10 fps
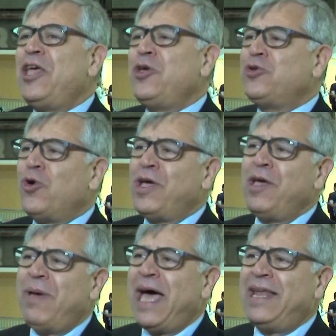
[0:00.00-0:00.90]
You're talking
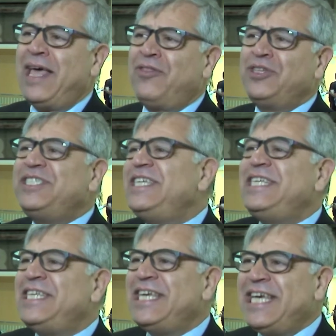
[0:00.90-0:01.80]
about now the
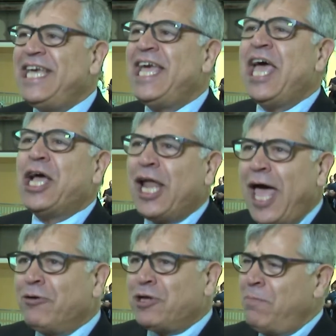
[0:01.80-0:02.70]
ZTE
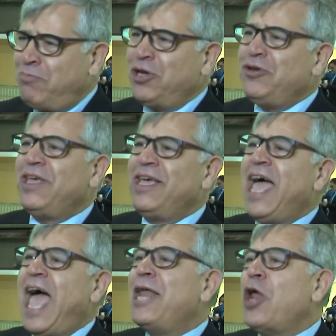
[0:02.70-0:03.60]
cloud computing
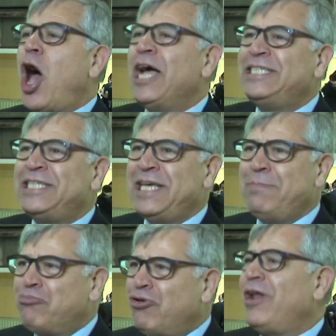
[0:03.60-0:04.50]
and IT
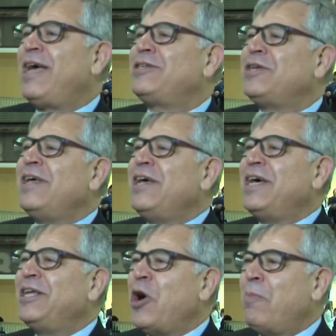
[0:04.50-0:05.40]
product
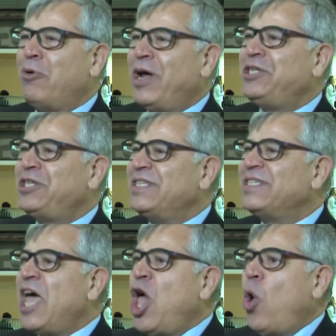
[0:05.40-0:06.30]

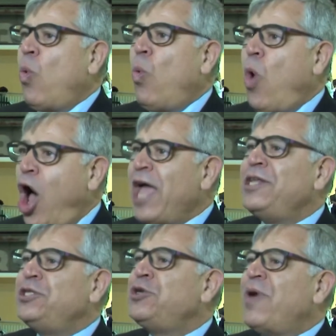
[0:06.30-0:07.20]
operations. Why
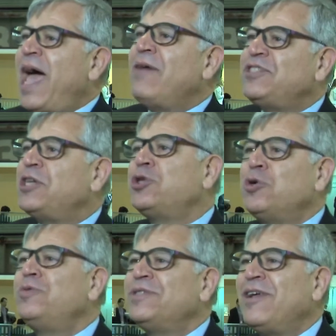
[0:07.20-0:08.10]
did you have such
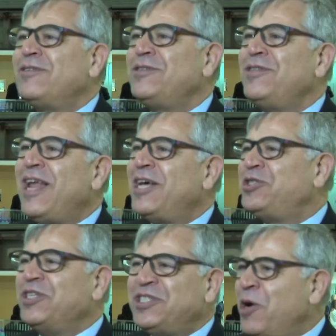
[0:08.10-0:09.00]
good results in the
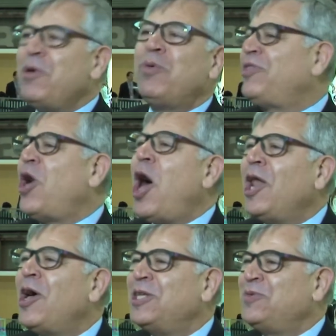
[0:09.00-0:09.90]
last year? Tell me what the
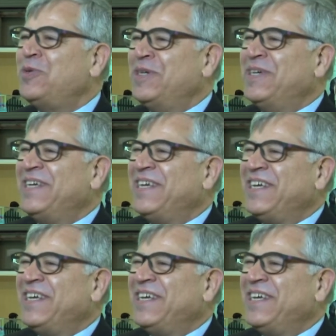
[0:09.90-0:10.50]
highlights were.